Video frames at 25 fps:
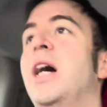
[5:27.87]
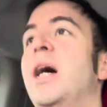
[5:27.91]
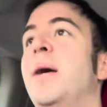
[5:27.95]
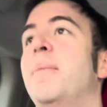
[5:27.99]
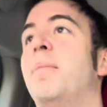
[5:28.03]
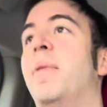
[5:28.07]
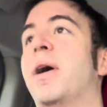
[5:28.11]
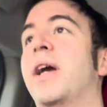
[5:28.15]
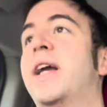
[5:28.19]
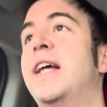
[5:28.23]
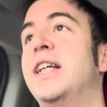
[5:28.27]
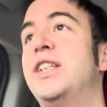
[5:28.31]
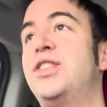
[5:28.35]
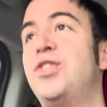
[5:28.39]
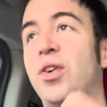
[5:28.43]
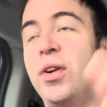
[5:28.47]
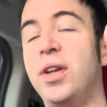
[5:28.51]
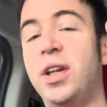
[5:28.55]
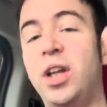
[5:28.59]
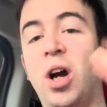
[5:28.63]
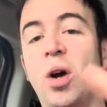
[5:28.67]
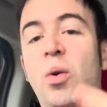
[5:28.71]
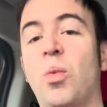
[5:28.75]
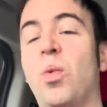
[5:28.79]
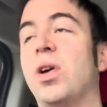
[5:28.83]
My kids are only
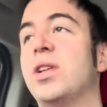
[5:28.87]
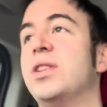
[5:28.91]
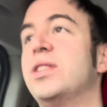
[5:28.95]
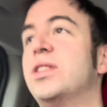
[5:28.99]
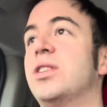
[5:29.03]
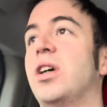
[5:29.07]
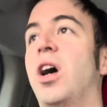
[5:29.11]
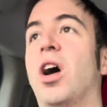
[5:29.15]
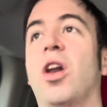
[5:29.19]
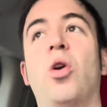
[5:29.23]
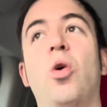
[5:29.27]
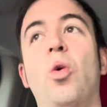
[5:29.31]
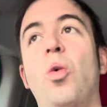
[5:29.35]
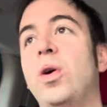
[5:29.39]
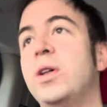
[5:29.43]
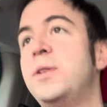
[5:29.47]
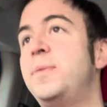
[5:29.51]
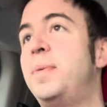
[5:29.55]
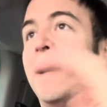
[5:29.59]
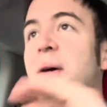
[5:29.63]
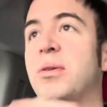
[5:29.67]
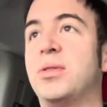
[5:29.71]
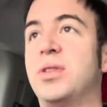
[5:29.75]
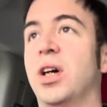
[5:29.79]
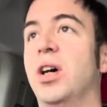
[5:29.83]
young once. I'll always
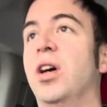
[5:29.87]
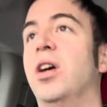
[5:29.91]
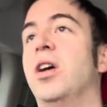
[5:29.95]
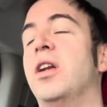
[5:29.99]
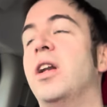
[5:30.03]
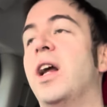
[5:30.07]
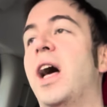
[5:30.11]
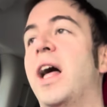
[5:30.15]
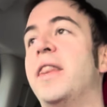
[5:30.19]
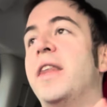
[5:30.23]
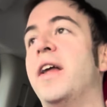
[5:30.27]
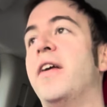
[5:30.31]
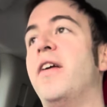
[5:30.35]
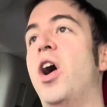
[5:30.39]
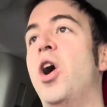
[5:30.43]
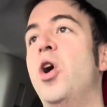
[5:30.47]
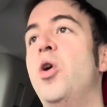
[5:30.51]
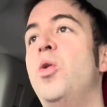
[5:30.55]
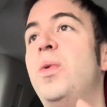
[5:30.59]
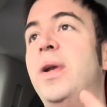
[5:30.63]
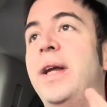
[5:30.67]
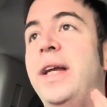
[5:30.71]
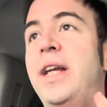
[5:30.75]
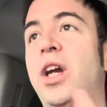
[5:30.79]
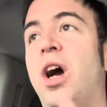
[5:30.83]
be able to earn, and they're
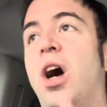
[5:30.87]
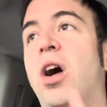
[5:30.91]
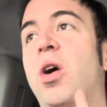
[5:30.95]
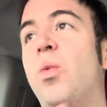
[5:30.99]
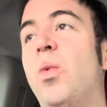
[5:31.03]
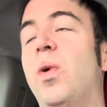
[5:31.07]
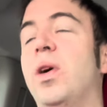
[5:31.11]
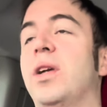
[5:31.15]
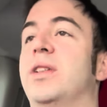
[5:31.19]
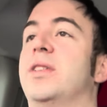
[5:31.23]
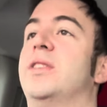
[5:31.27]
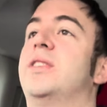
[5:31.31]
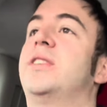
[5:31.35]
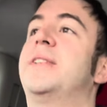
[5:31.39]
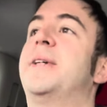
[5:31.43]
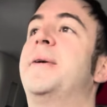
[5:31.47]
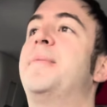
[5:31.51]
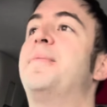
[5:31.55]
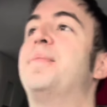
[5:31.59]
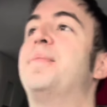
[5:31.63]
only young once.